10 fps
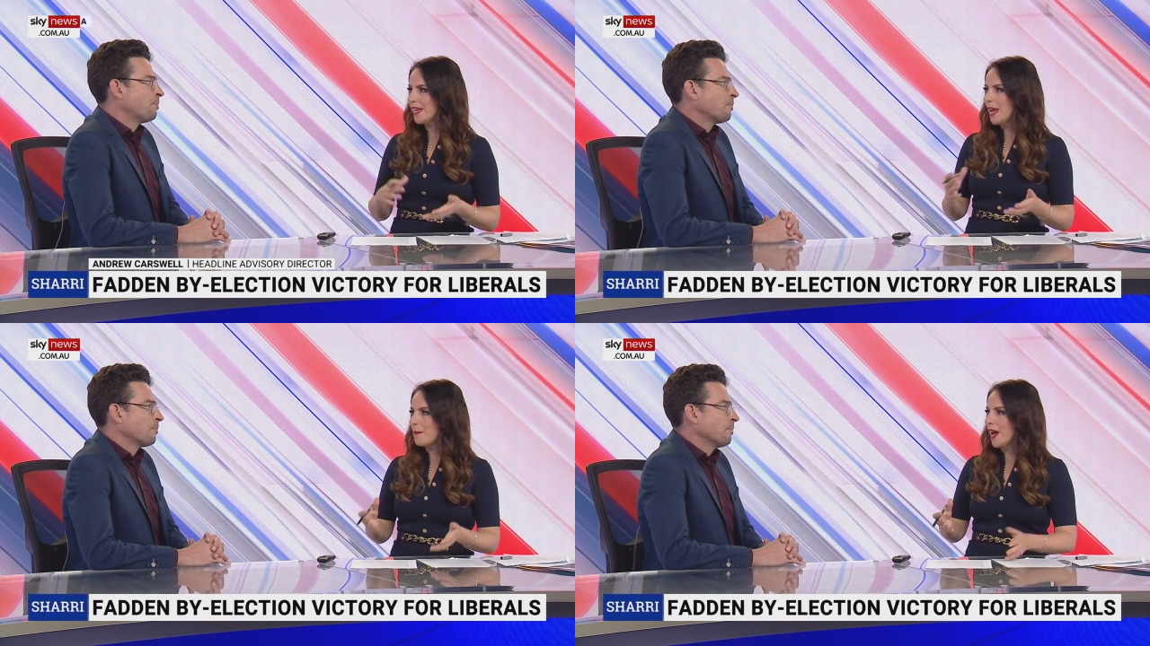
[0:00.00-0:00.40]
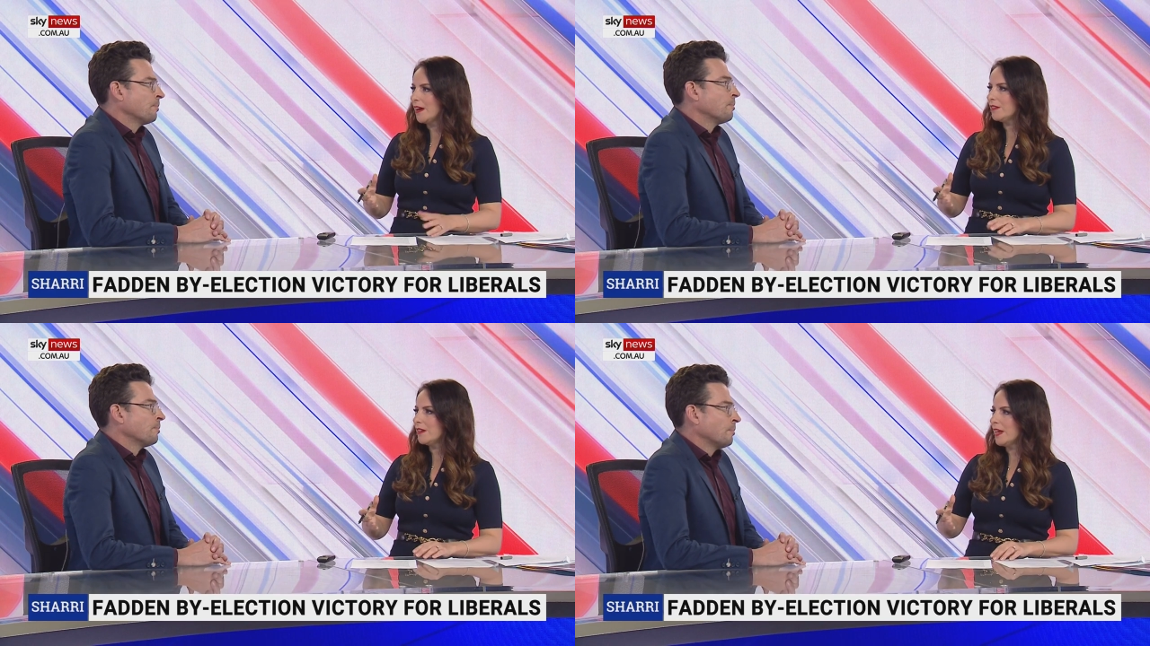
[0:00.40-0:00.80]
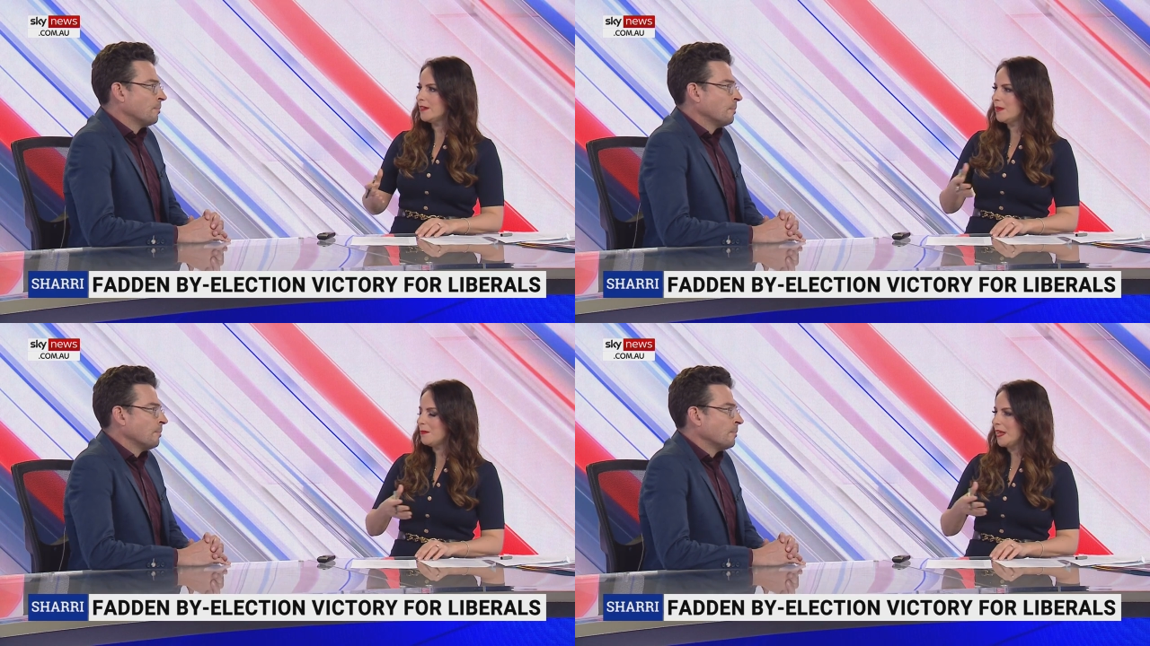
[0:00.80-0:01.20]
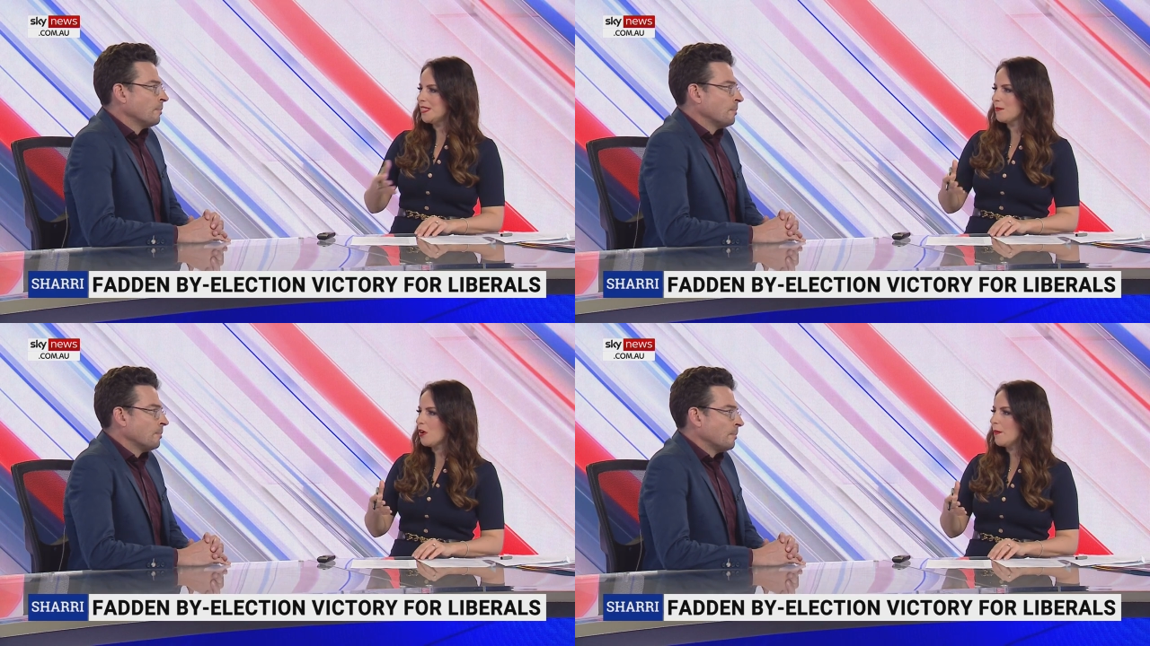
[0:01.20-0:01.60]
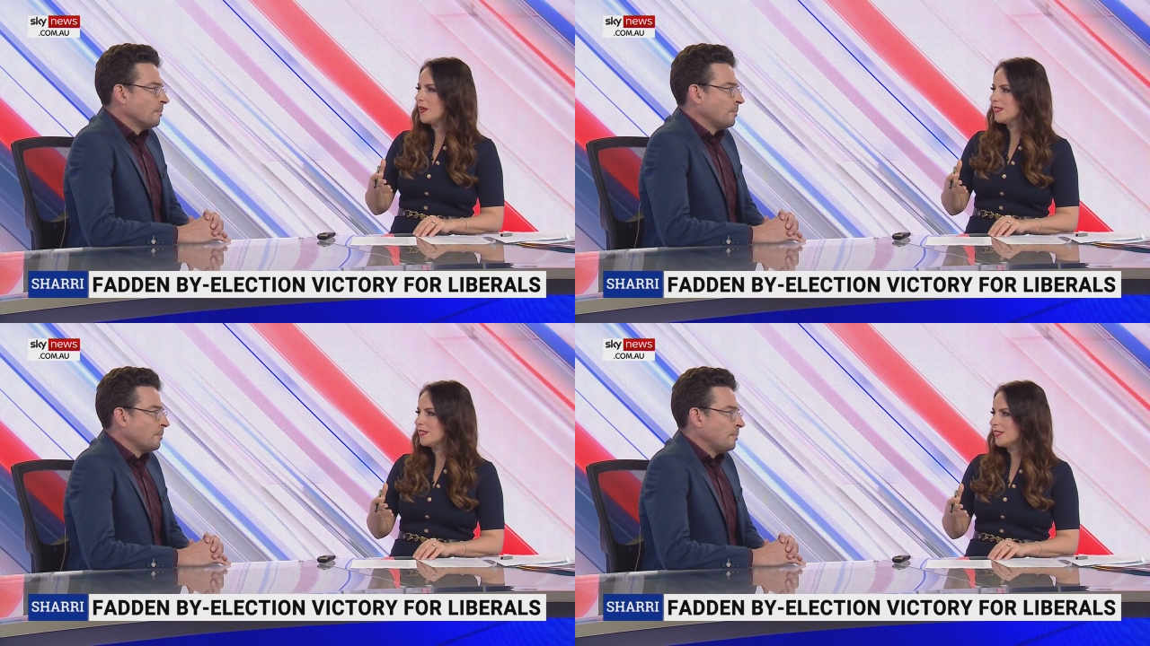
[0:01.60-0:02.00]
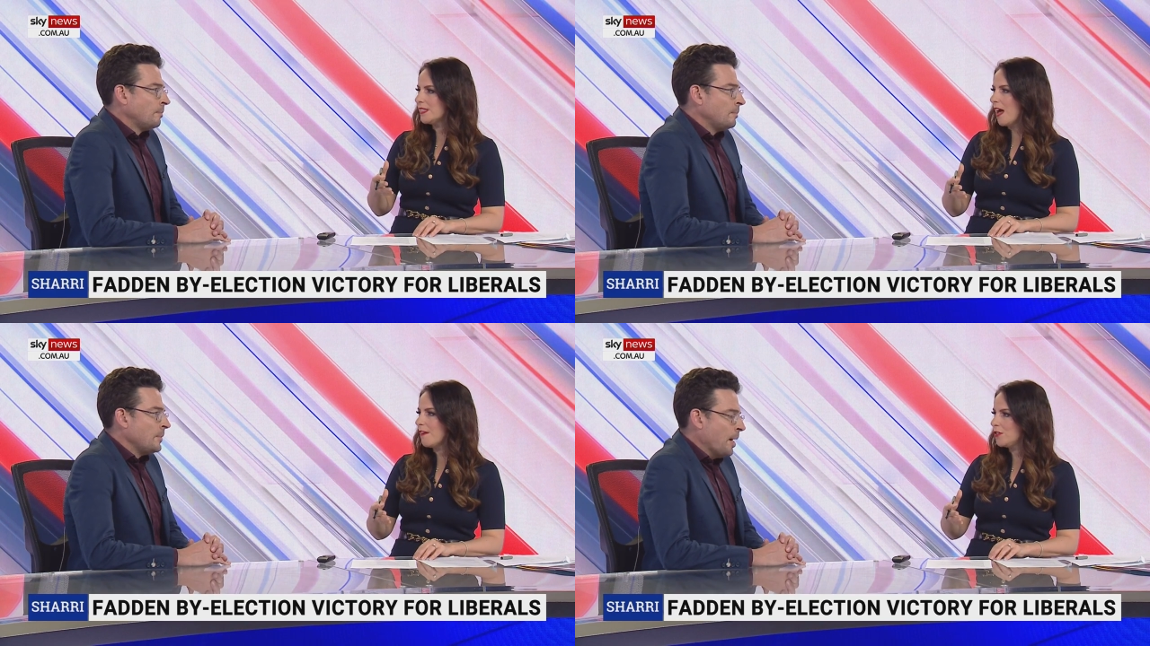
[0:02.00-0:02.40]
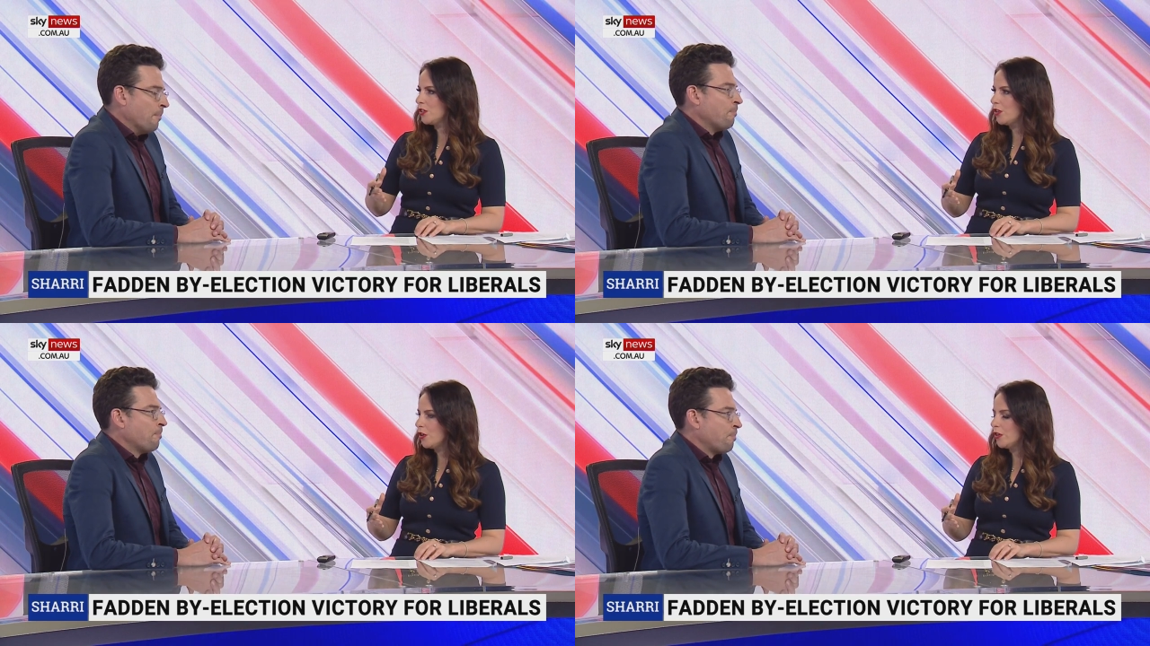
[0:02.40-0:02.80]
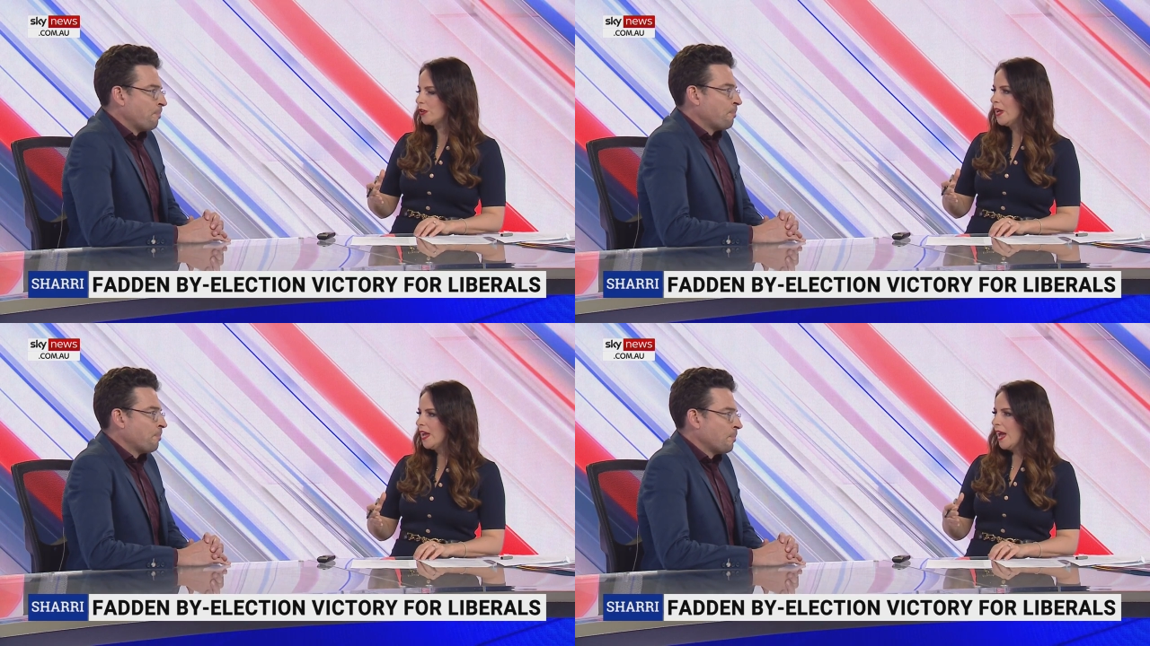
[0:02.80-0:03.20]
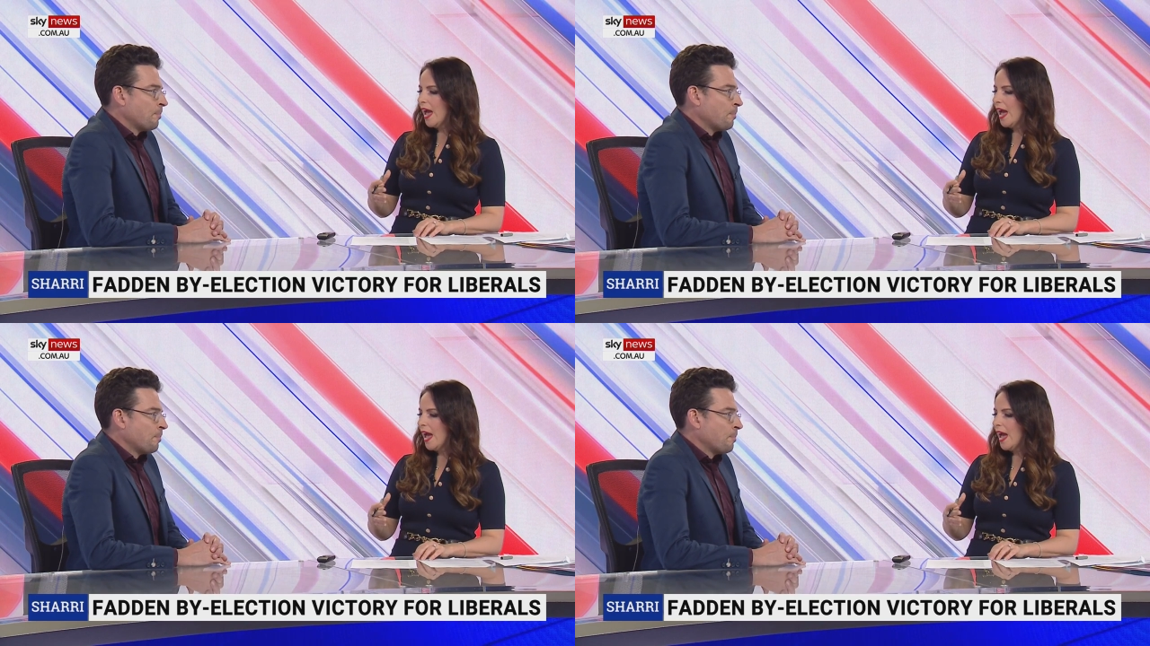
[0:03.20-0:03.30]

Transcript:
Speaker 1: came out and, and made some comments this afternoon yep.